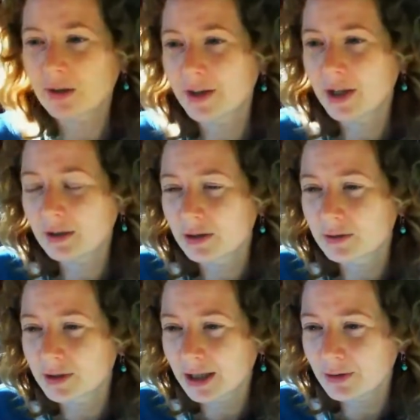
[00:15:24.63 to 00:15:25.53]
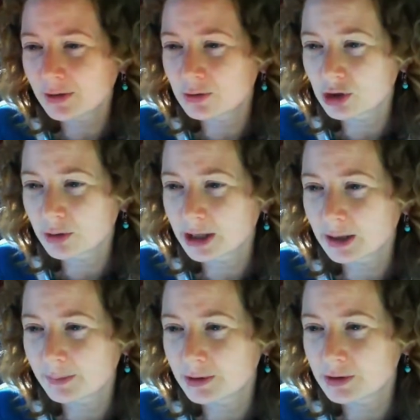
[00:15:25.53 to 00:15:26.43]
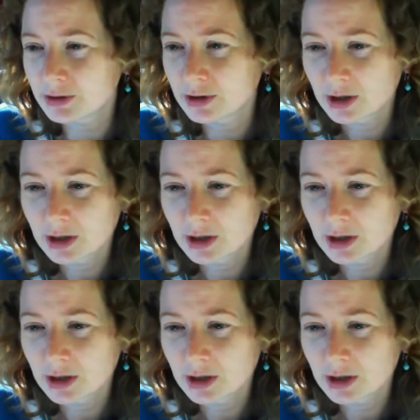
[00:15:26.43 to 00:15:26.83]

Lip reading: There you go. Now you're showing up as.